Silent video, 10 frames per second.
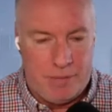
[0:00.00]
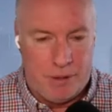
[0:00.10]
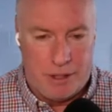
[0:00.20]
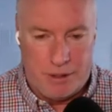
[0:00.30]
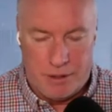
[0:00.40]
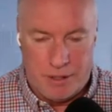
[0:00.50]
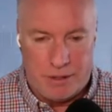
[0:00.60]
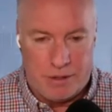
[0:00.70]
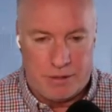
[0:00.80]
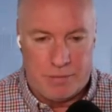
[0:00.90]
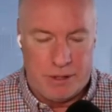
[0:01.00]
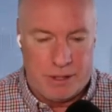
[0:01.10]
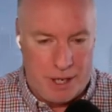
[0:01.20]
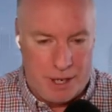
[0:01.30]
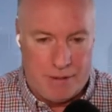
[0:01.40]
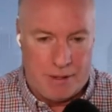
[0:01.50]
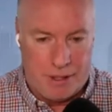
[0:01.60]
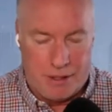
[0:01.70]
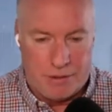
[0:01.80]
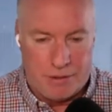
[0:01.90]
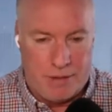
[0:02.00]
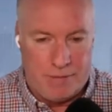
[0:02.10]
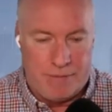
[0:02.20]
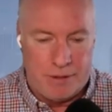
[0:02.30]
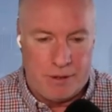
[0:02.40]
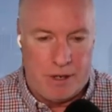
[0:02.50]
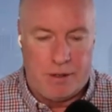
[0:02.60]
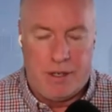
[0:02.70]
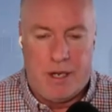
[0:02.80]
We'll look at your insurance. We'll look at everything and try and figure out